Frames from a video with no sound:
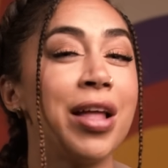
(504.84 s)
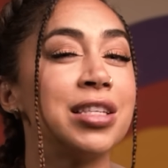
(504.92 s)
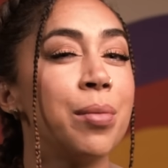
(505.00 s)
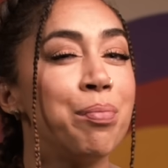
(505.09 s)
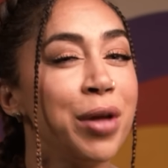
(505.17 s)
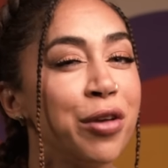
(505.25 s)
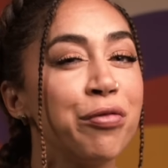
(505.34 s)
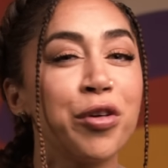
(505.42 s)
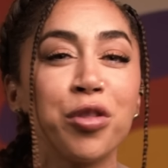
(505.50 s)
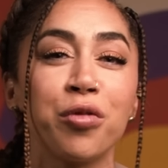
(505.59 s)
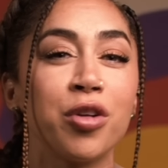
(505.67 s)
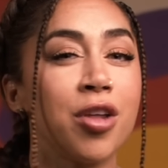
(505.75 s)
that's a bit
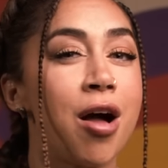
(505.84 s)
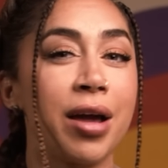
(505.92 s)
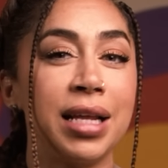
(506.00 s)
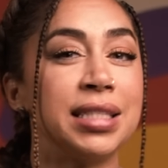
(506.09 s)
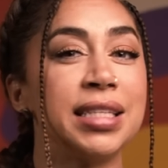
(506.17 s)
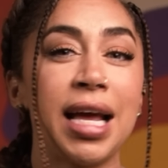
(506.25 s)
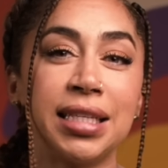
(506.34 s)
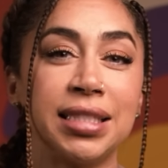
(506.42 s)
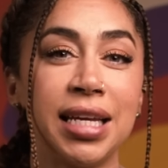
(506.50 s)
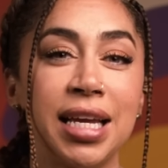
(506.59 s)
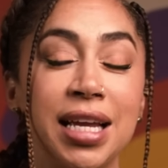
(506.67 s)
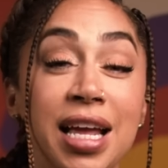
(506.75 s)
further along in its
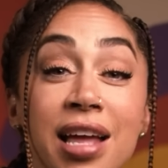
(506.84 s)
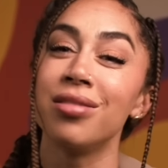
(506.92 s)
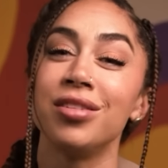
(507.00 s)
testing.